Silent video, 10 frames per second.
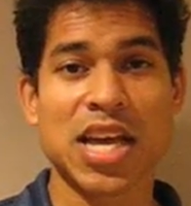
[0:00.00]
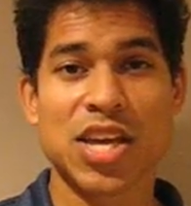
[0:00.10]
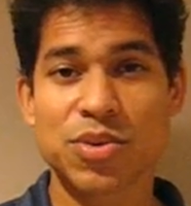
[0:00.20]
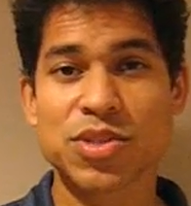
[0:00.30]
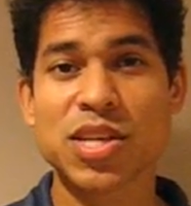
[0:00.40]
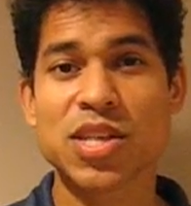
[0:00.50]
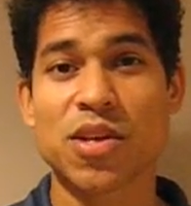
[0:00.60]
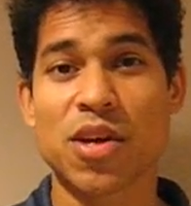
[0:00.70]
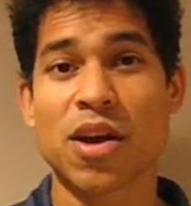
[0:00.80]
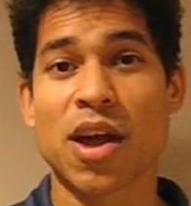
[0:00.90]
Usually
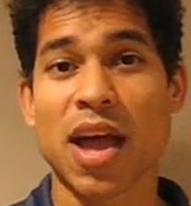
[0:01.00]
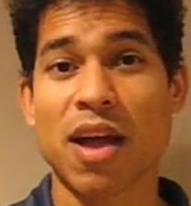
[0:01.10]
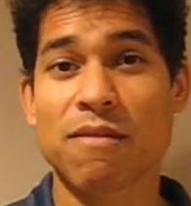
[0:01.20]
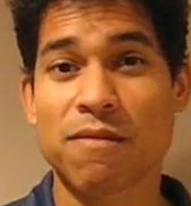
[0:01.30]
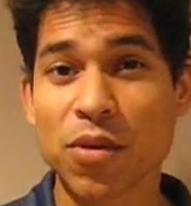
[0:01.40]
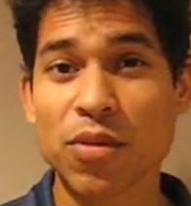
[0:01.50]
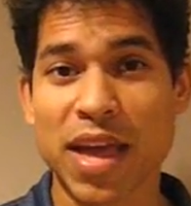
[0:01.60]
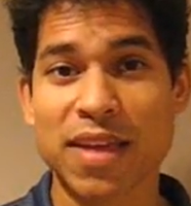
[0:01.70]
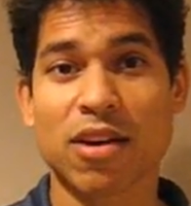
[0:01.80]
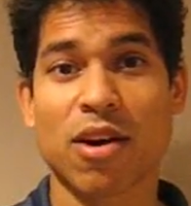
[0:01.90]
the full
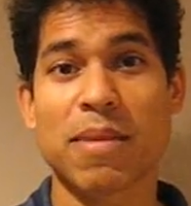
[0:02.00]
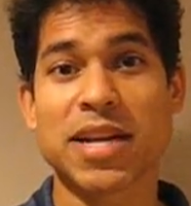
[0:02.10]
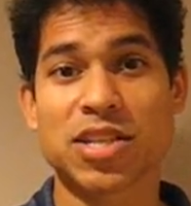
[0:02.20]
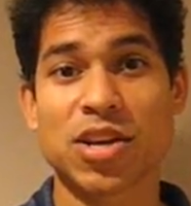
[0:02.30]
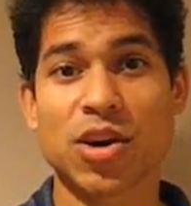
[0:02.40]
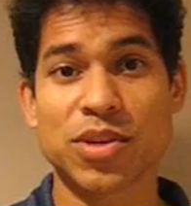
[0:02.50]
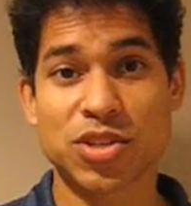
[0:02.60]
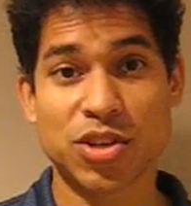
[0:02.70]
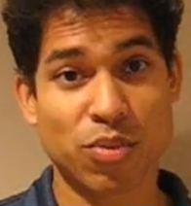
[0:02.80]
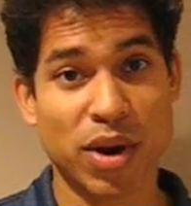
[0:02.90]
length are meant to
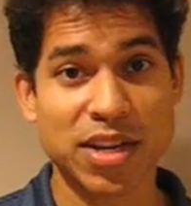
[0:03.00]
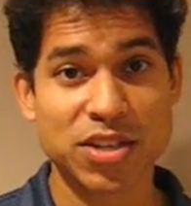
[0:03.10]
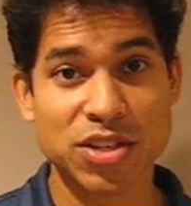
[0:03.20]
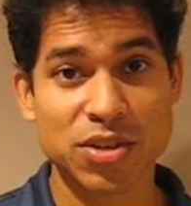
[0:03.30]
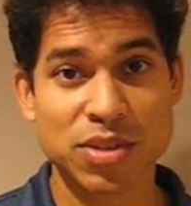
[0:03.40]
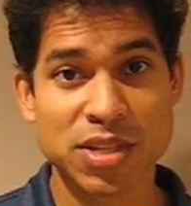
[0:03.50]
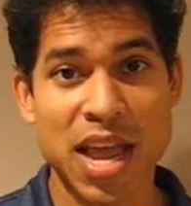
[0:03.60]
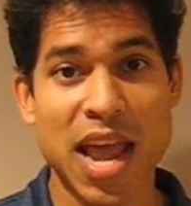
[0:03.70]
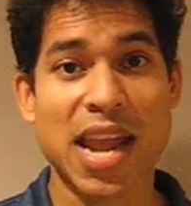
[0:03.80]
into your running shoes,